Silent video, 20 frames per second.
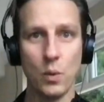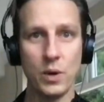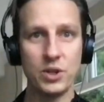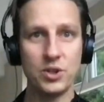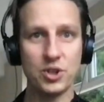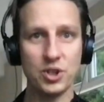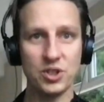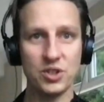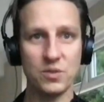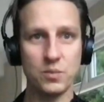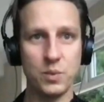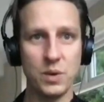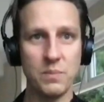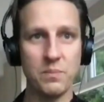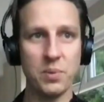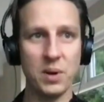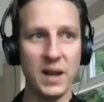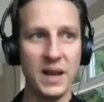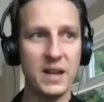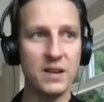we
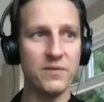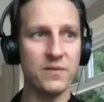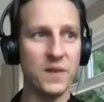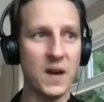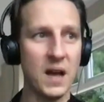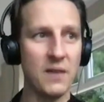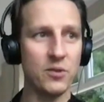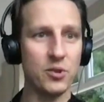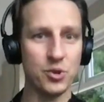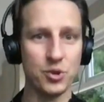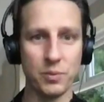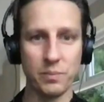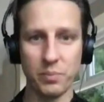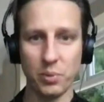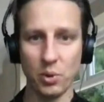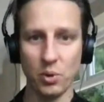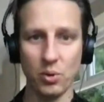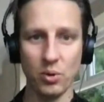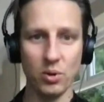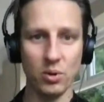played 500
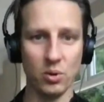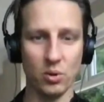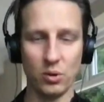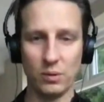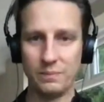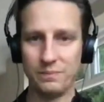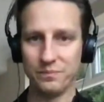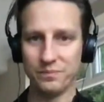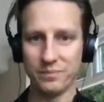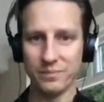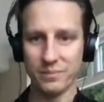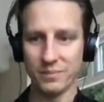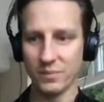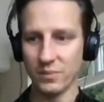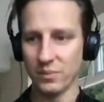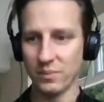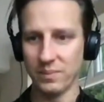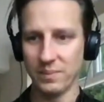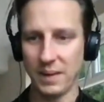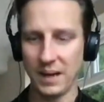ball,
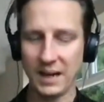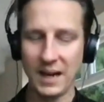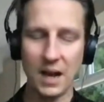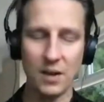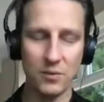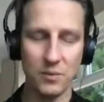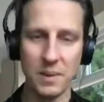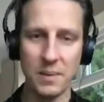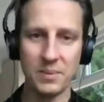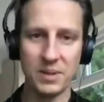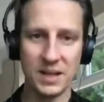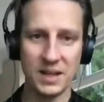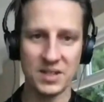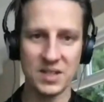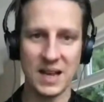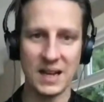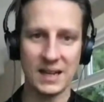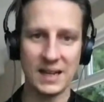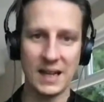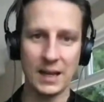or I can't remember the
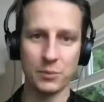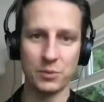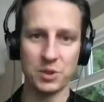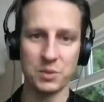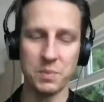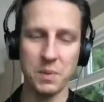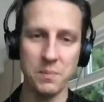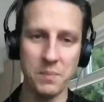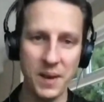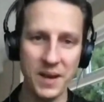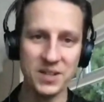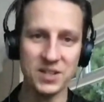exact language, but